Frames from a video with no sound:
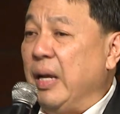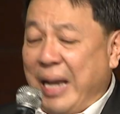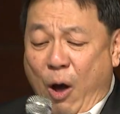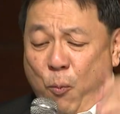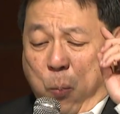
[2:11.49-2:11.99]

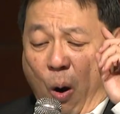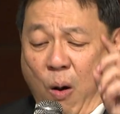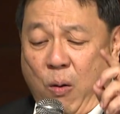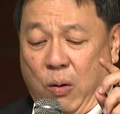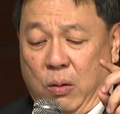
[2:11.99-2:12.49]
Now
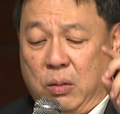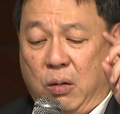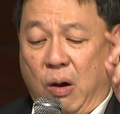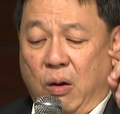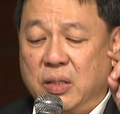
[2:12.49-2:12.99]
Paul
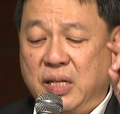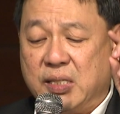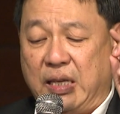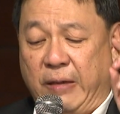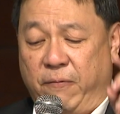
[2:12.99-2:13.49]
called
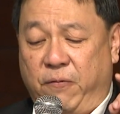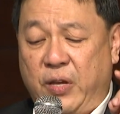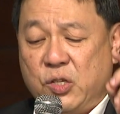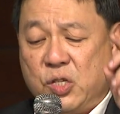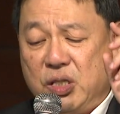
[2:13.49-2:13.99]
these
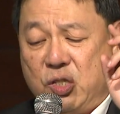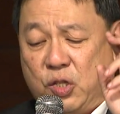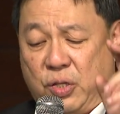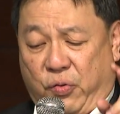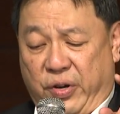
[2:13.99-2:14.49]
Ephesian
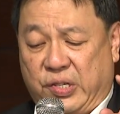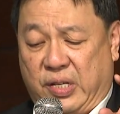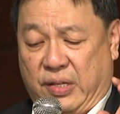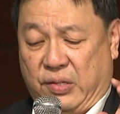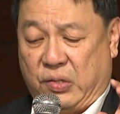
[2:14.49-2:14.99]

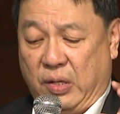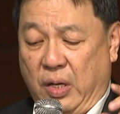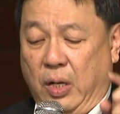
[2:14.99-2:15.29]
Christians